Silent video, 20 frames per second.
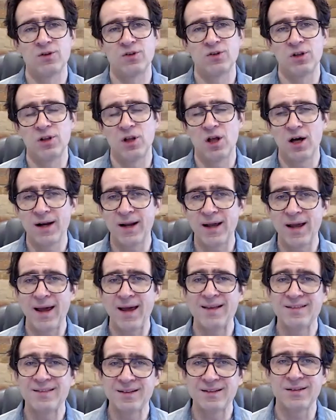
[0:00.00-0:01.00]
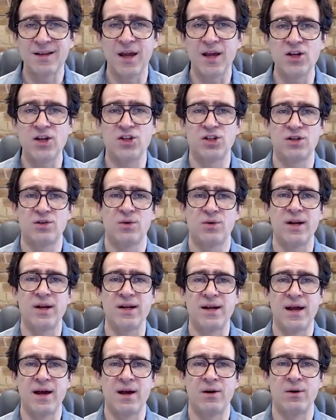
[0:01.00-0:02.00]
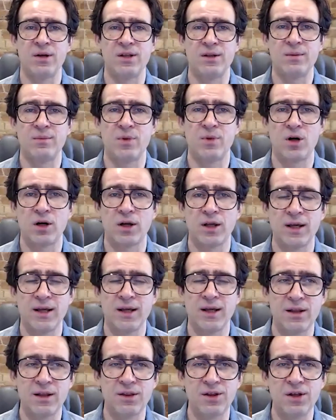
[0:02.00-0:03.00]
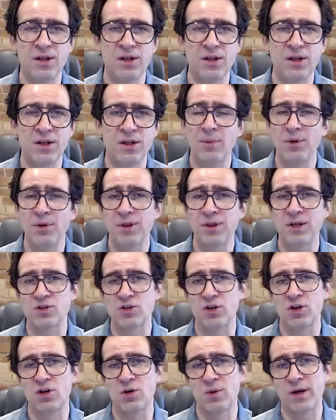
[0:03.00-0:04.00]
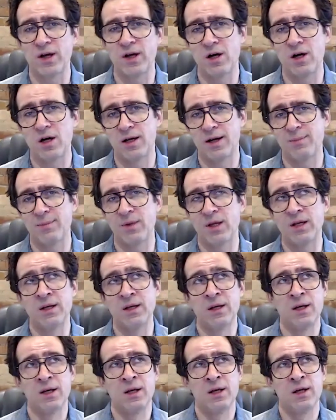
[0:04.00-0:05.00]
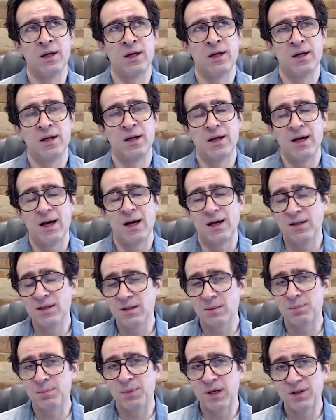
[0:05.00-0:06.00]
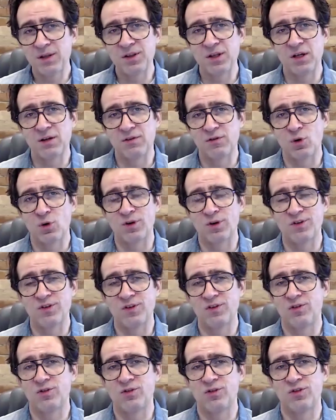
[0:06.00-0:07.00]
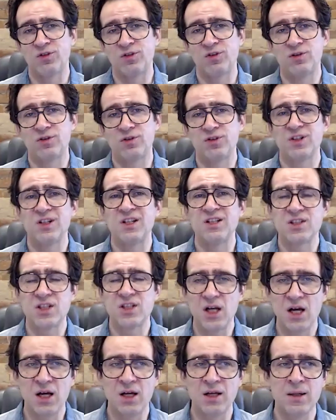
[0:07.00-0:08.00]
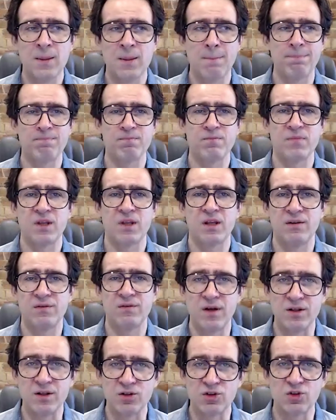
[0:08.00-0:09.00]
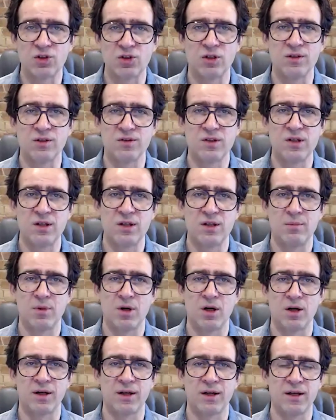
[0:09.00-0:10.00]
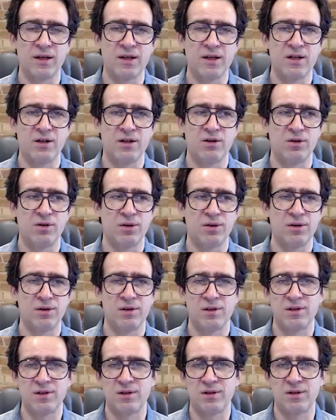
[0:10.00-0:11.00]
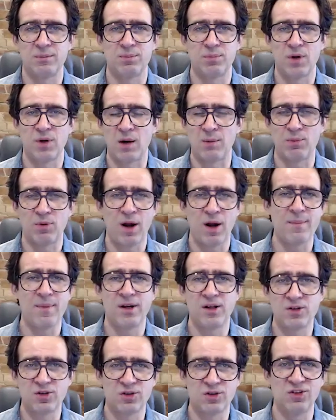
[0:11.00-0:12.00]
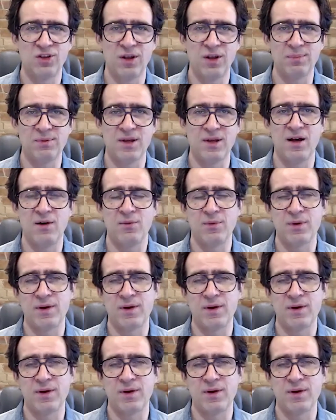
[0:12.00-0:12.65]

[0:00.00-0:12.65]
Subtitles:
There's a lot of hesitation right now in the market. And I think a couple of things are going on. I think the big thing, of course, is there's a ton of uncertainty in the market. Our prime minister stepped down.